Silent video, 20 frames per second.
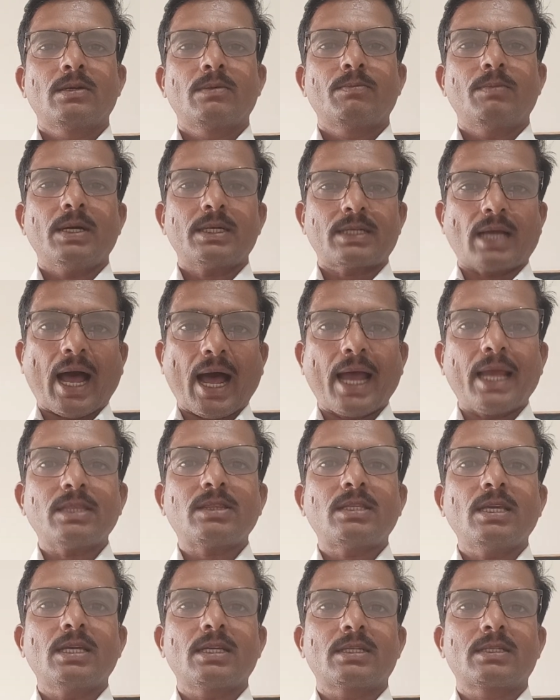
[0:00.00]
But I
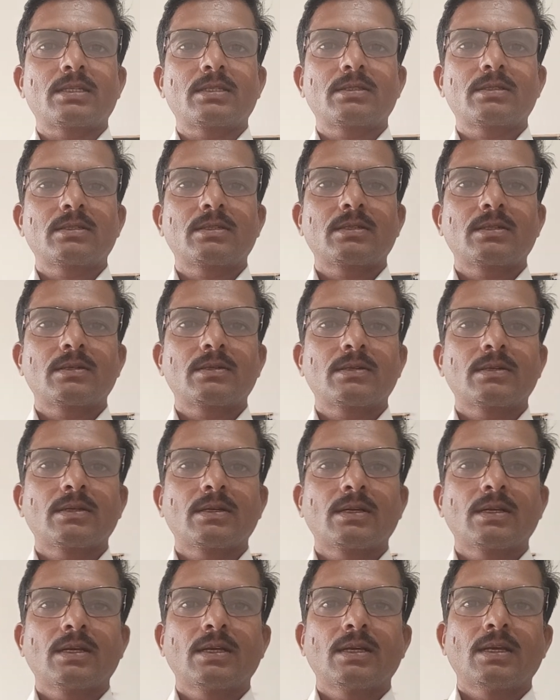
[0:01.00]
think,
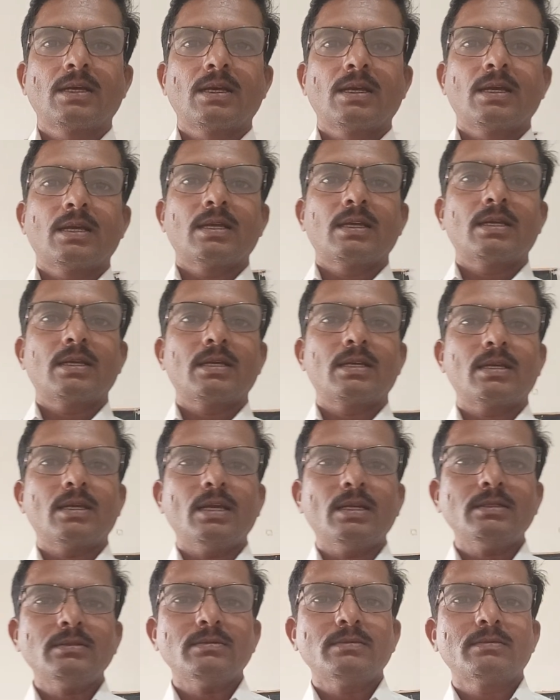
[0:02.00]

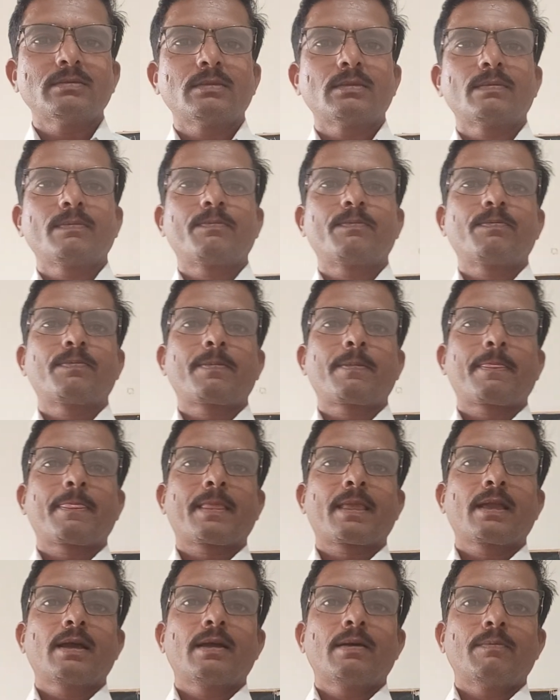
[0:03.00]
in
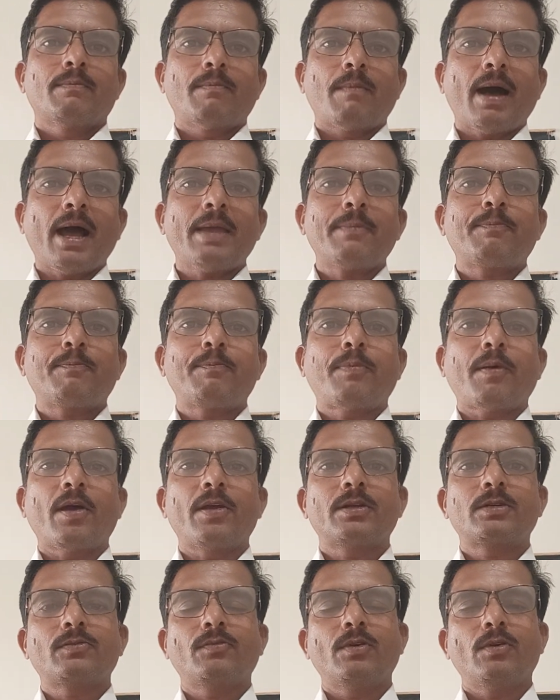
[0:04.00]
my
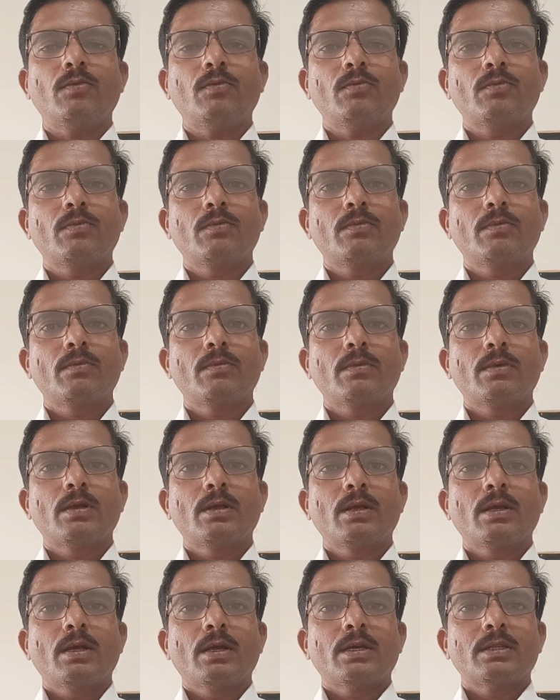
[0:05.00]
point of view,
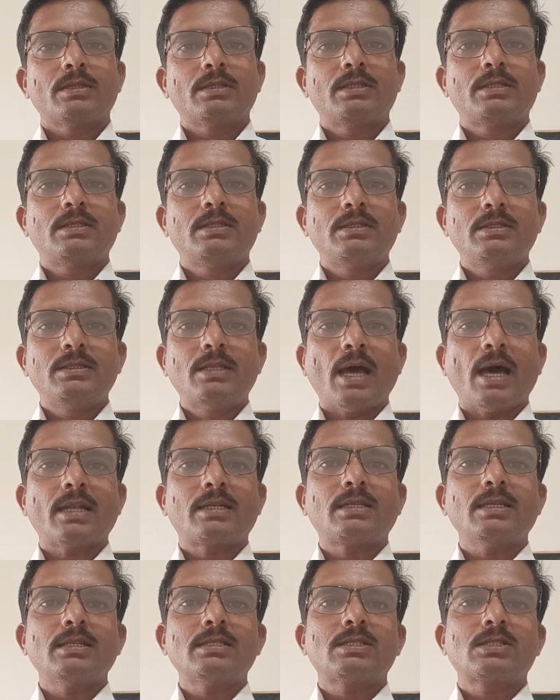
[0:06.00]

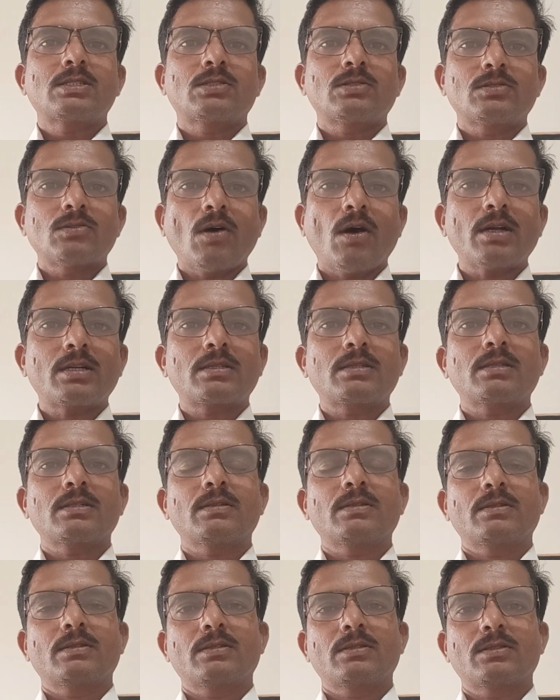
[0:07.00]
that is not
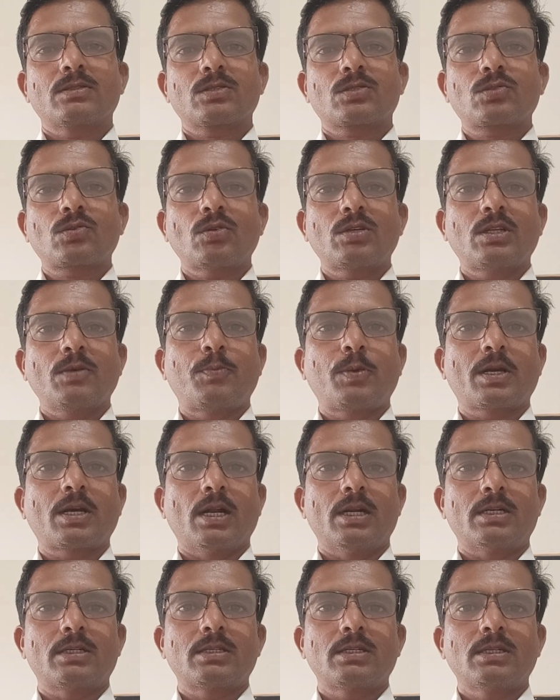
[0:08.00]
so
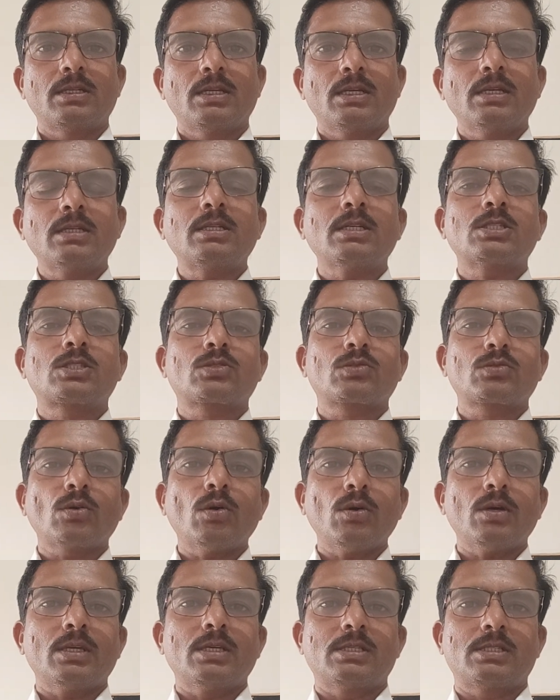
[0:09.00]
difficult. It is
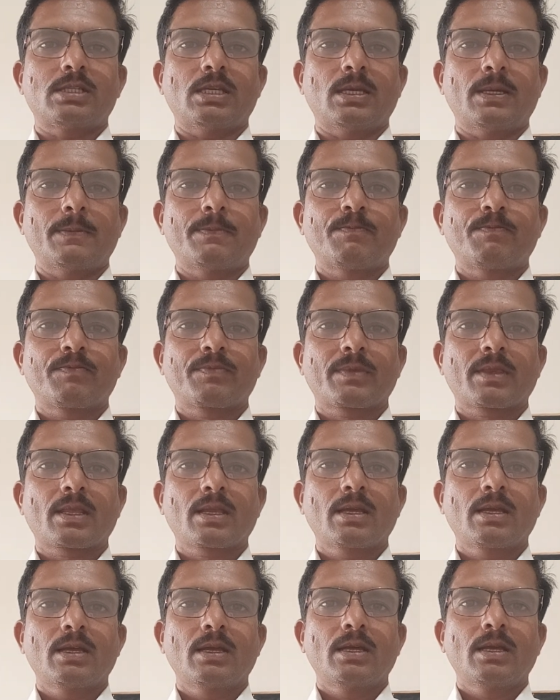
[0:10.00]
so easy
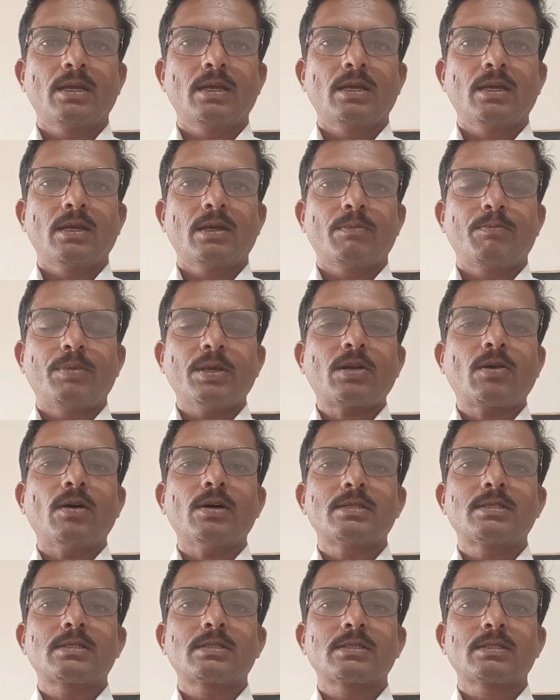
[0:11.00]

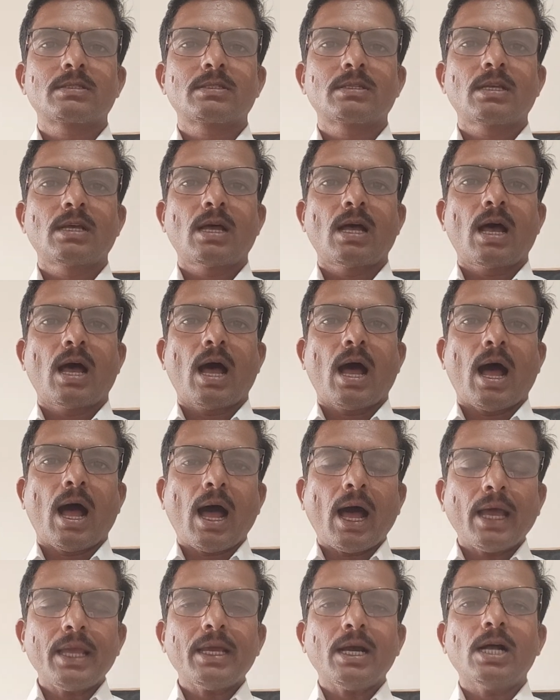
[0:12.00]
because
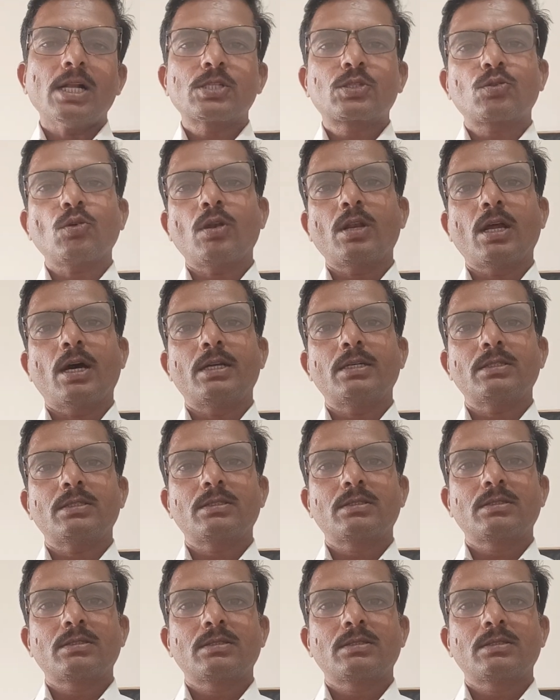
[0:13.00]
I also learn